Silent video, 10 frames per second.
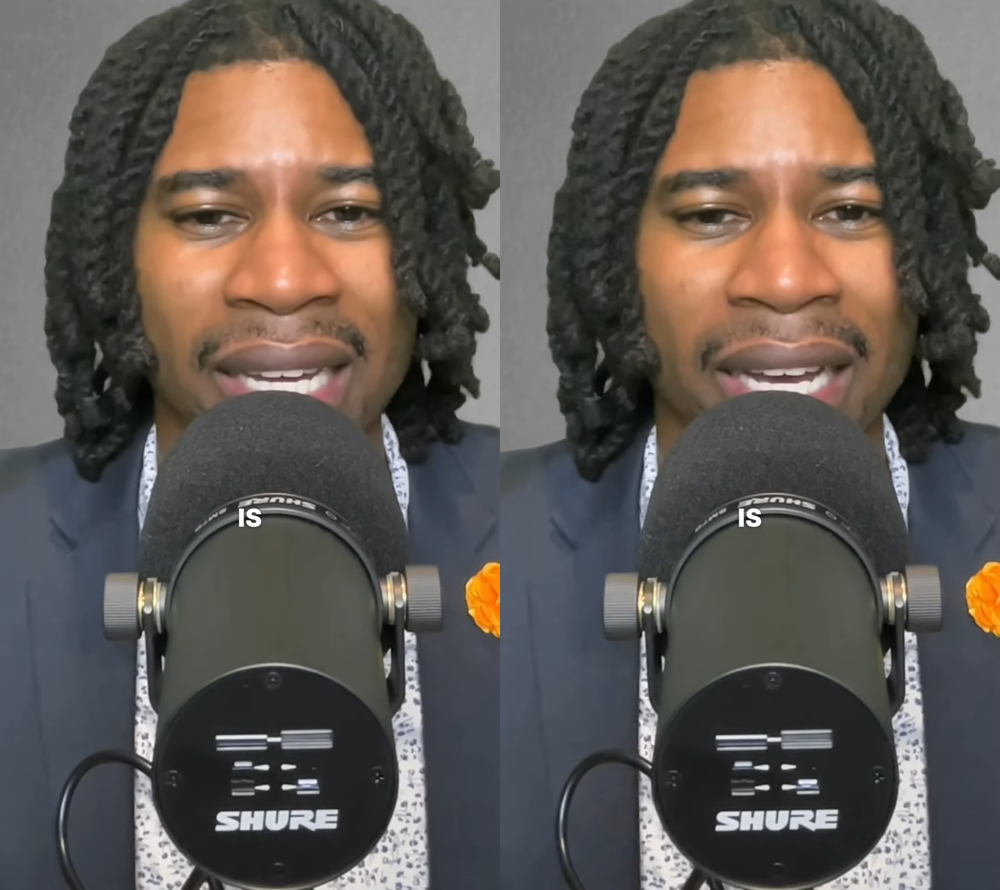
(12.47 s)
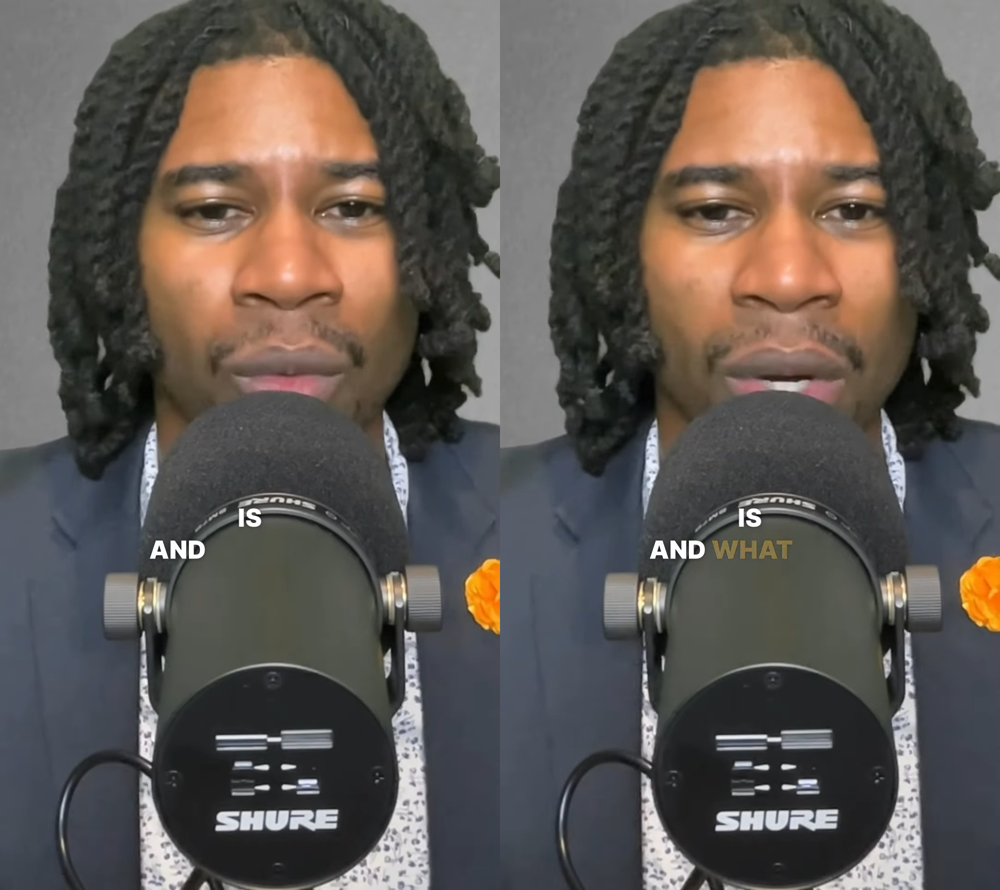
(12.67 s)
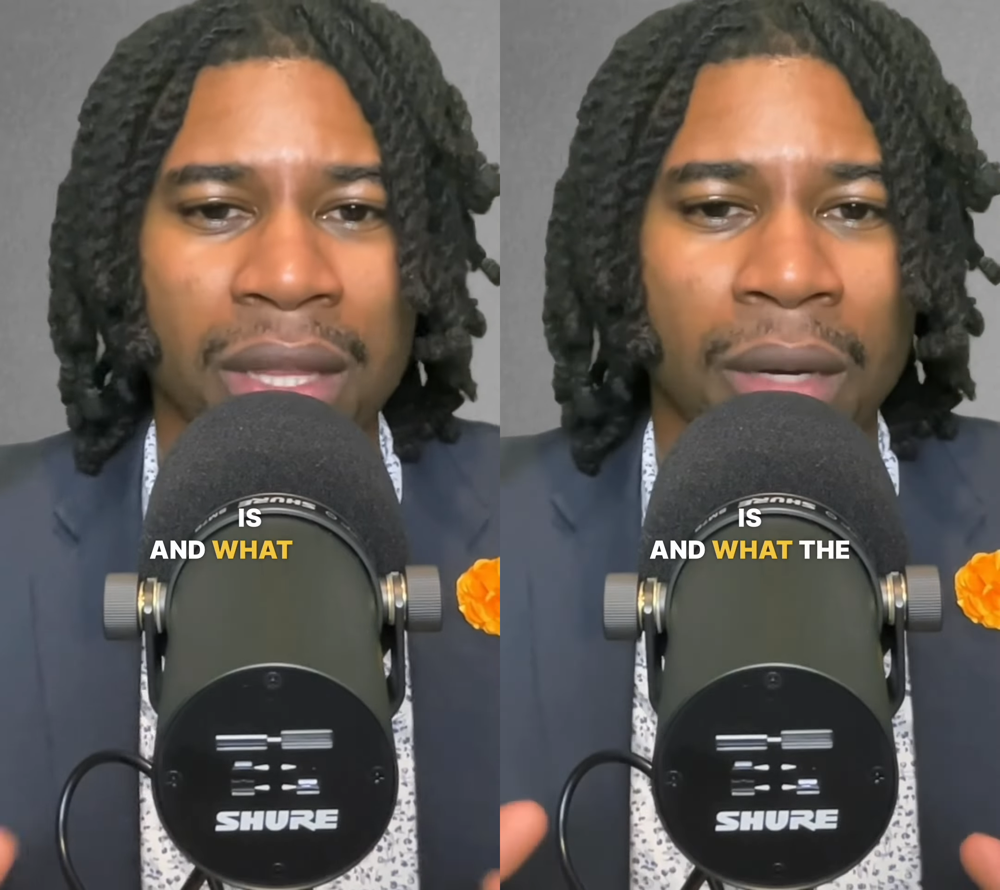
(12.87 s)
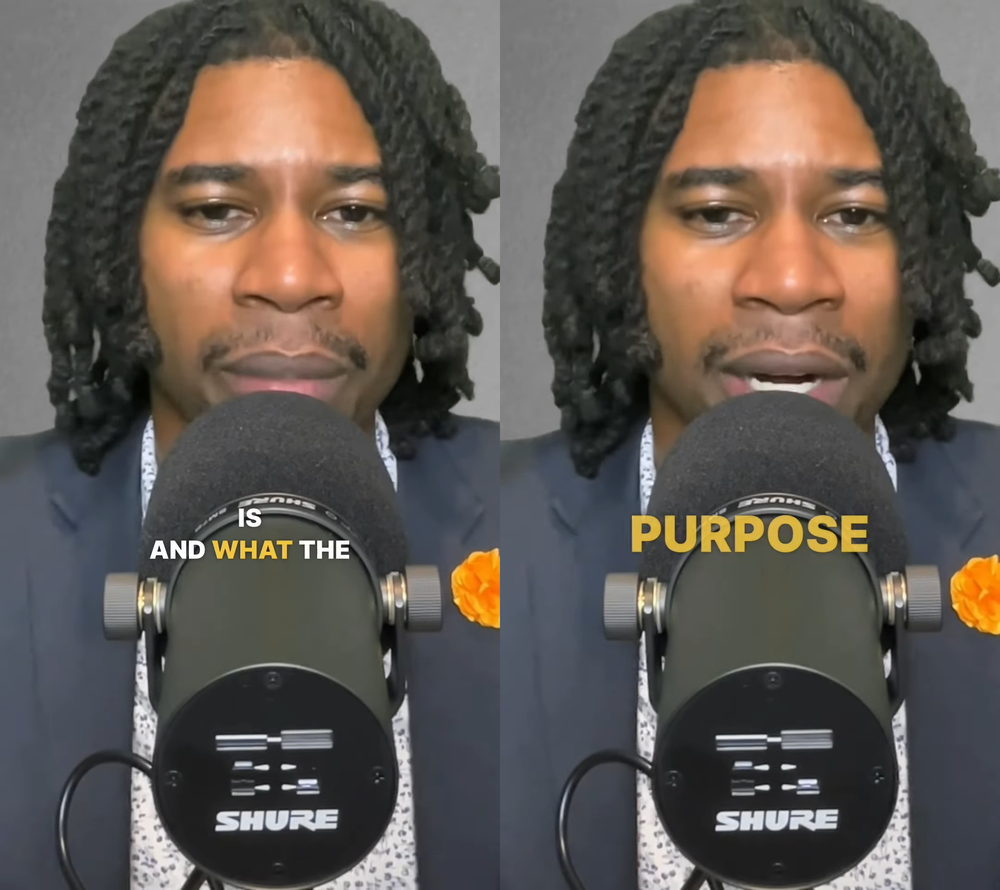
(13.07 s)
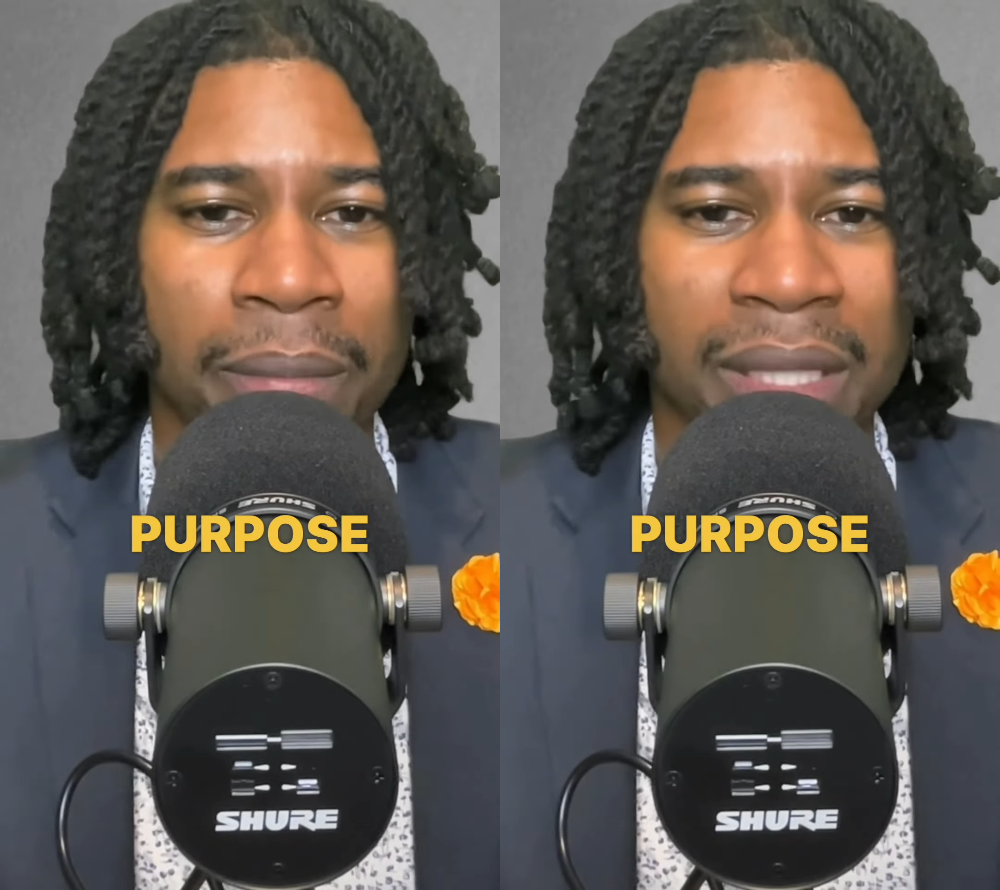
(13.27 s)
and what the
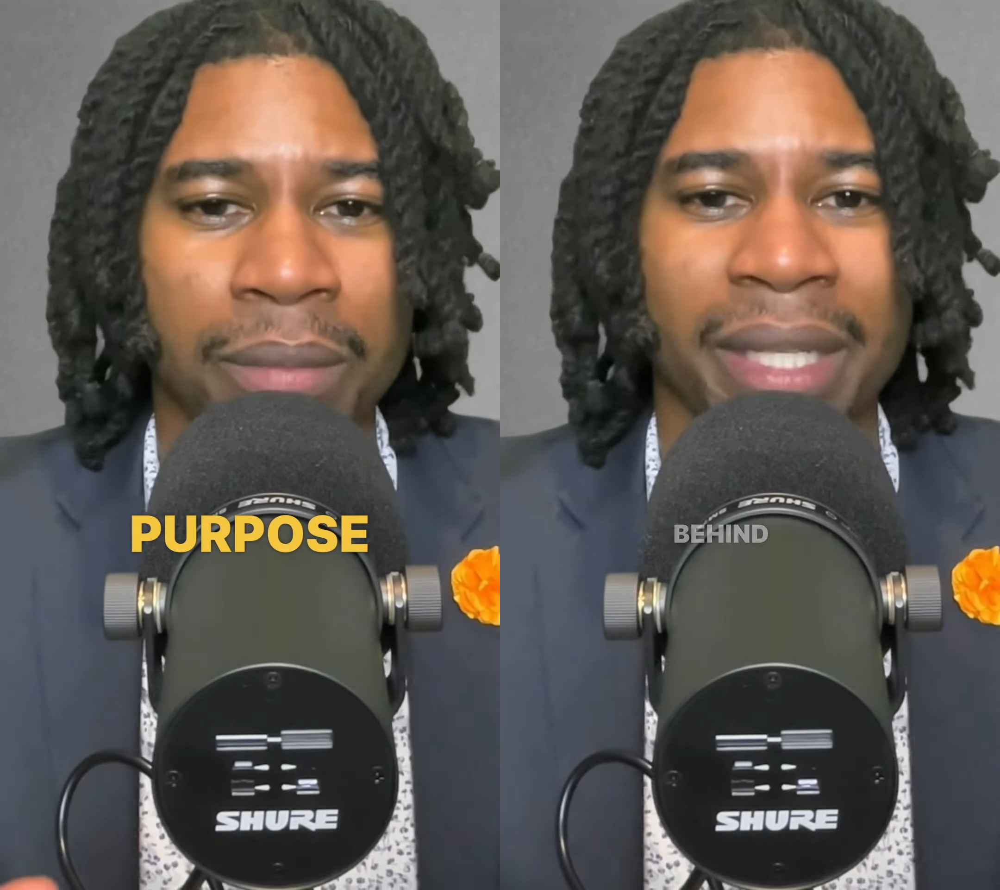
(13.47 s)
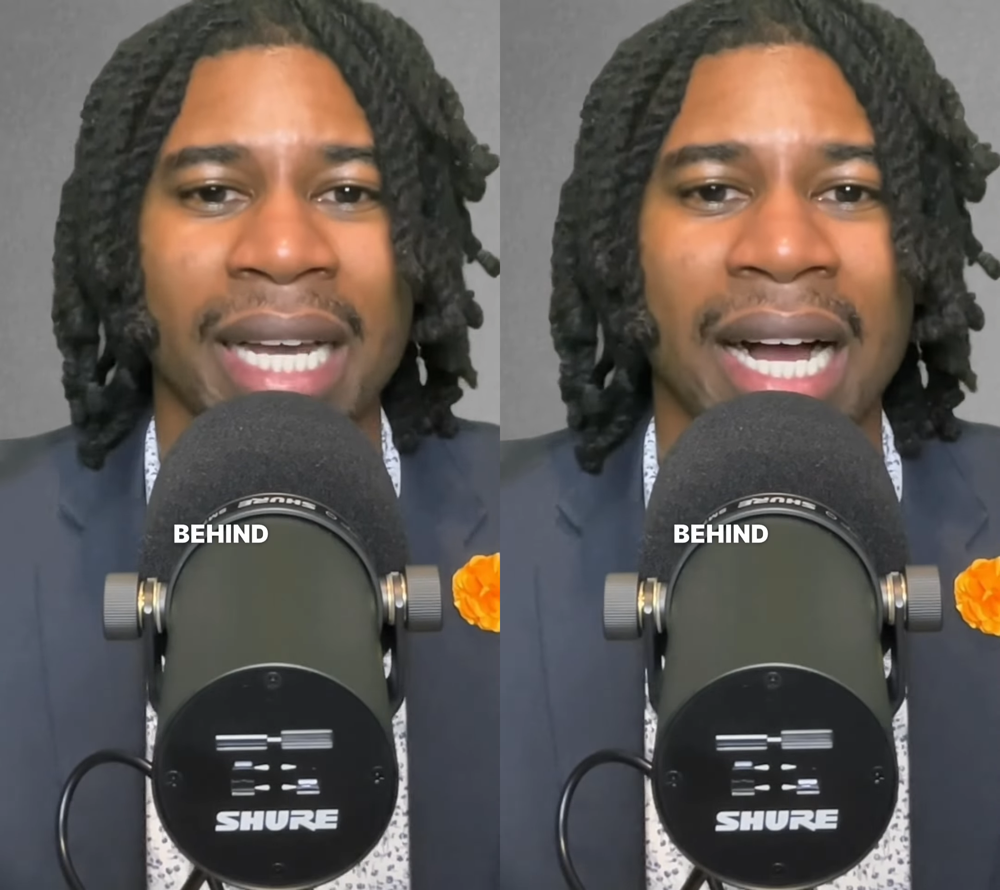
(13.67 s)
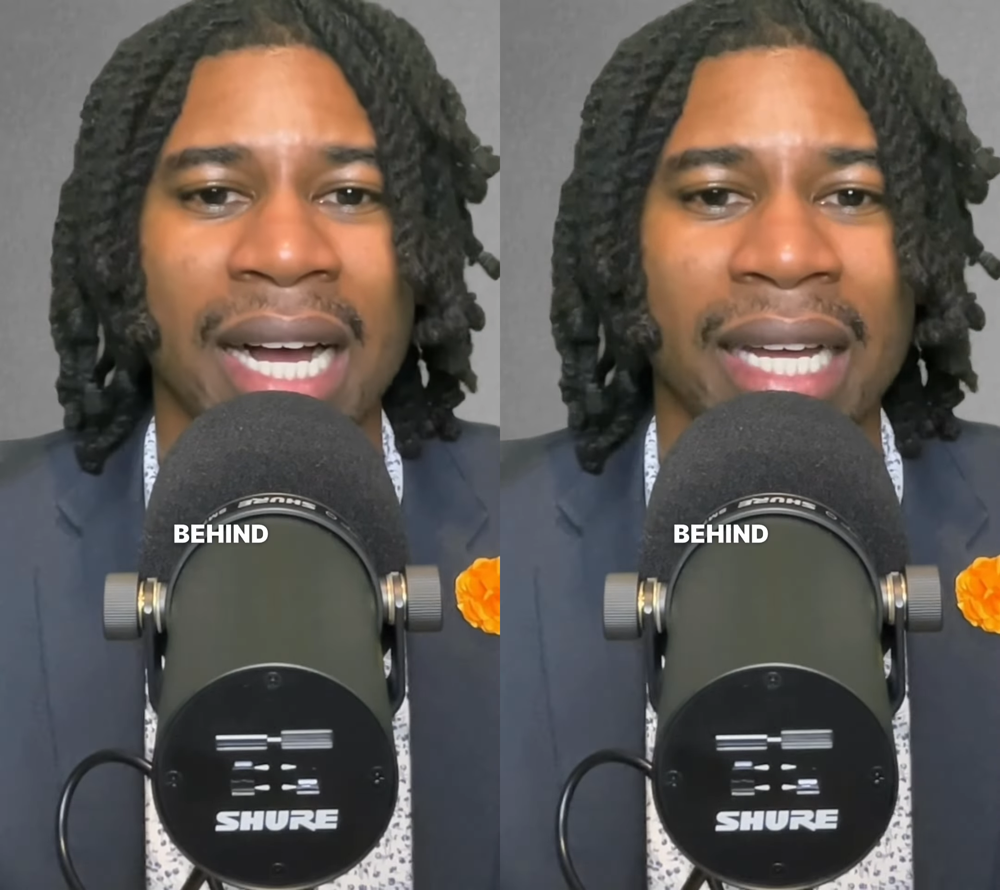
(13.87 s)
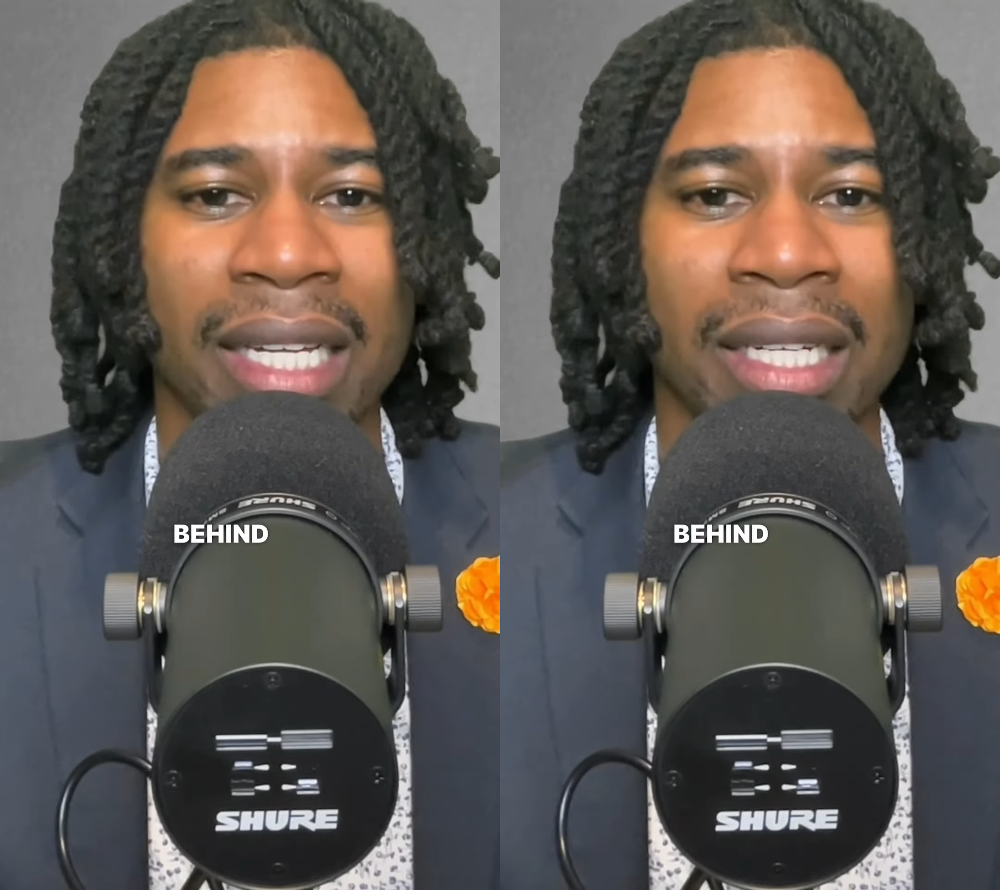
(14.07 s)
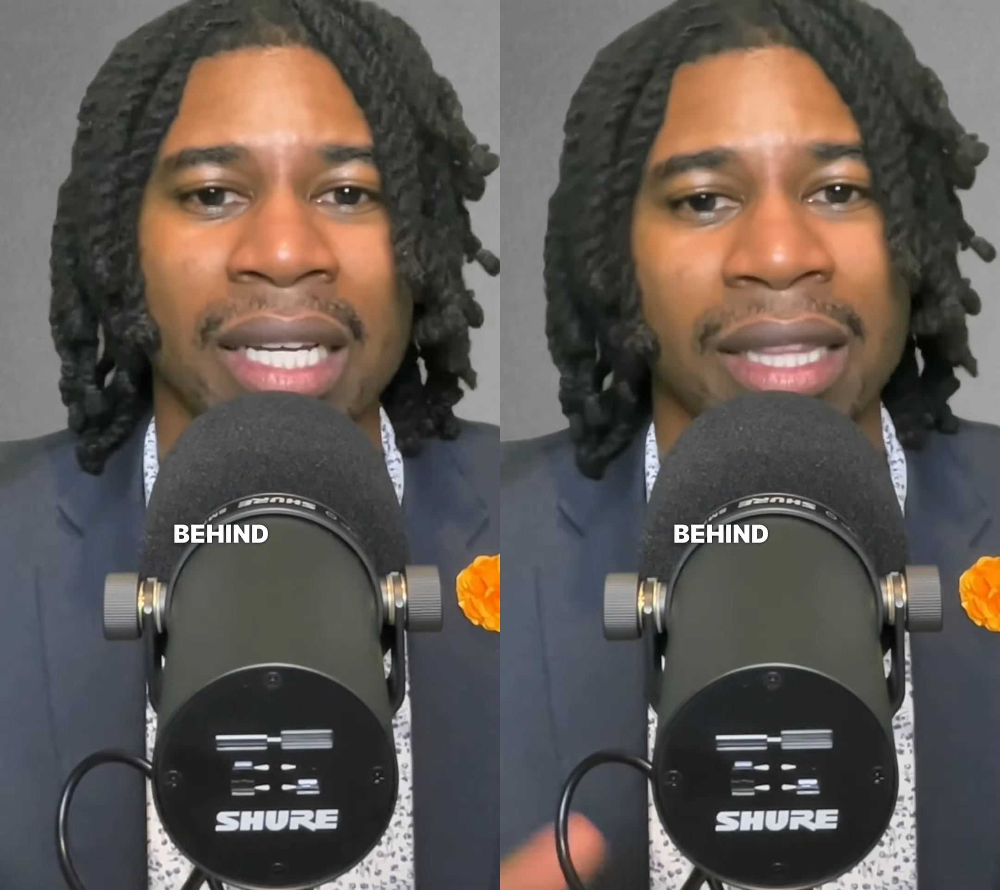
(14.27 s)
purpose behind